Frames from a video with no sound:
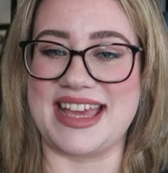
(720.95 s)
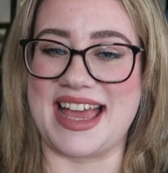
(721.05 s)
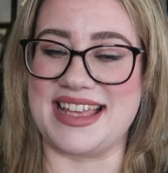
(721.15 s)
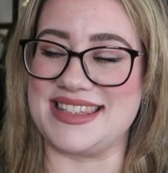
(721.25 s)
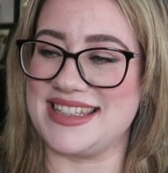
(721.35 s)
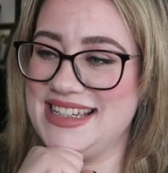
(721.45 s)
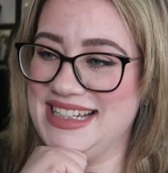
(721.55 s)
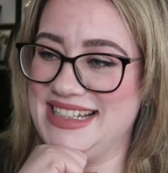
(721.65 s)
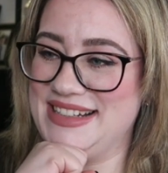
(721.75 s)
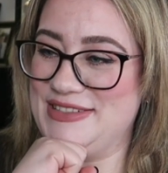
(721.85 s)
has
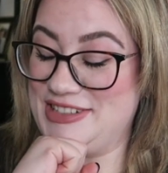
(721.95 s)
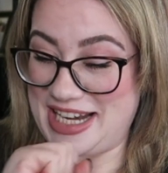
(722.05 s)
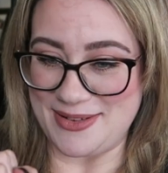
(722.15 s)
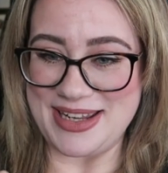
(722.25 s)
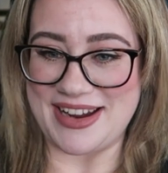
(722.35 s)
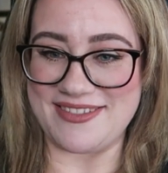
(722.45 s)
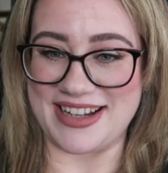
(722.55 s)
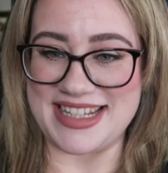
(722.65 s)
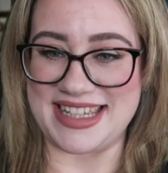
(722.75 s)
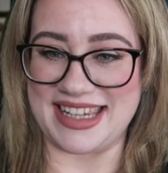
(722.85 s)
genuinely great
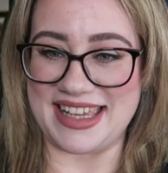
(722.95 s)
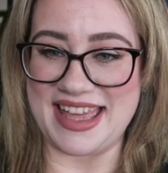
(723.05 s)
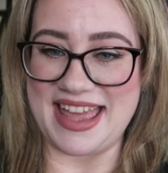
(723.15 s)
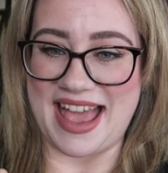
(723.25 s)
writing,